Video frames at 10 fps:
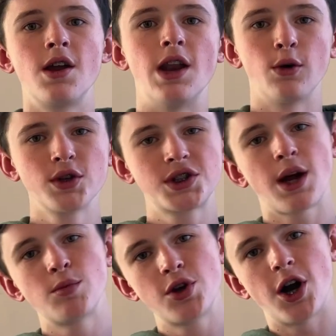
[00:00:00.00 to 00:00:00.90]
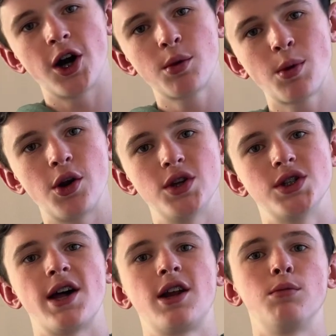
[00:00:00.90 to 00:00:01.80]
Now it's time to talk about
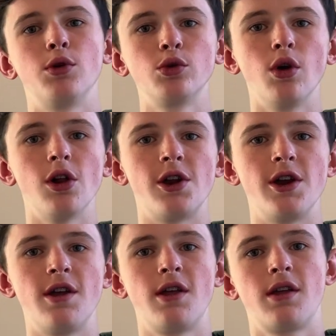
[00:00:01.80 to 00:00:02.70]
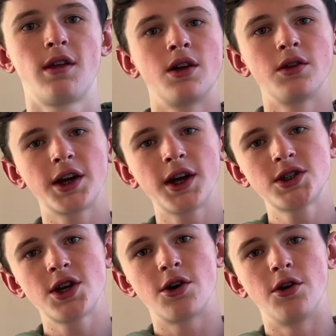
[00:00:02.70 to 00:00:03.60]
design and build quality. Like I
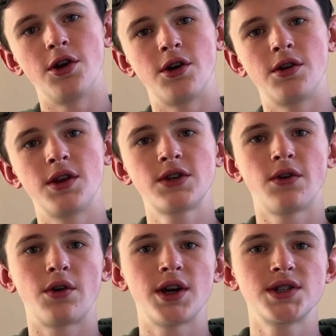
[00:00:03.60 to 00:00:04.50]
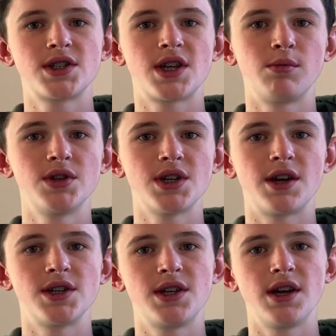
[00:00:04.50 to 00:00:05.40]
said earlier, this phone has the same design
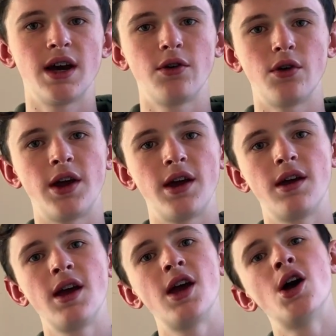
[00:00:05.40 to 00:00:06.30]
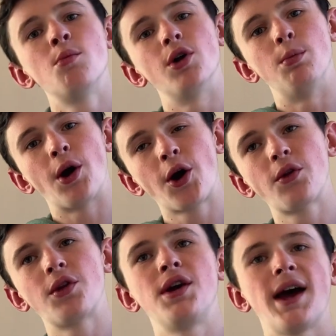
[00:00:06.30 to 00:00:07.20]
as the iPhone 8, but
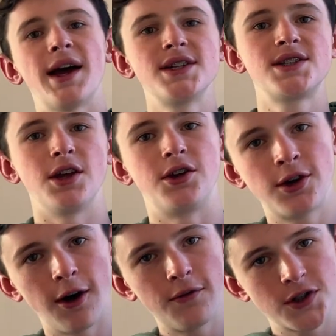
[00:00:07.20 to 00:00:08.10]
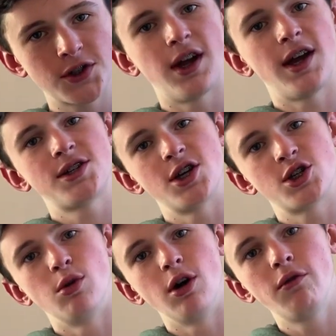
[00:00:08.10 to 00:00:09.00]
apparently it has the toughest glass in a
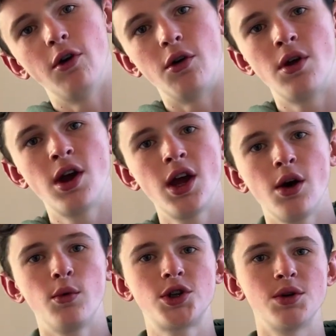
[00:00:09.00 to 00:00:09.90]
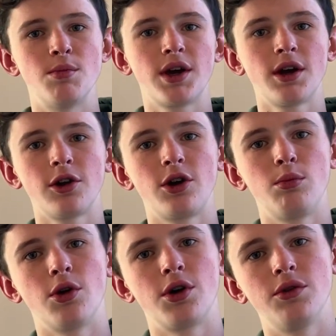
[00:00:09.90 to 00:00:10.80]
smartphone, which should make it a little
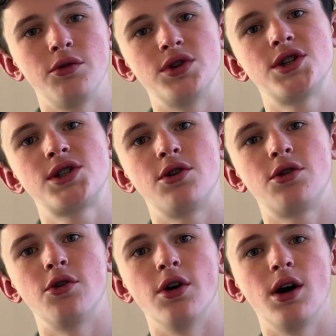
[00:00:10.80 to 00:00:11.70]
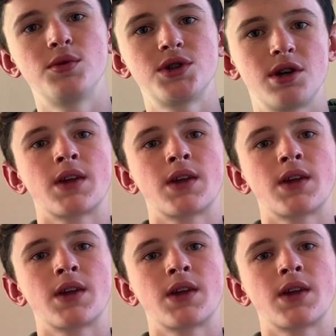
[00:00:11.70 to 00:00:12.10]
more resistant to drops.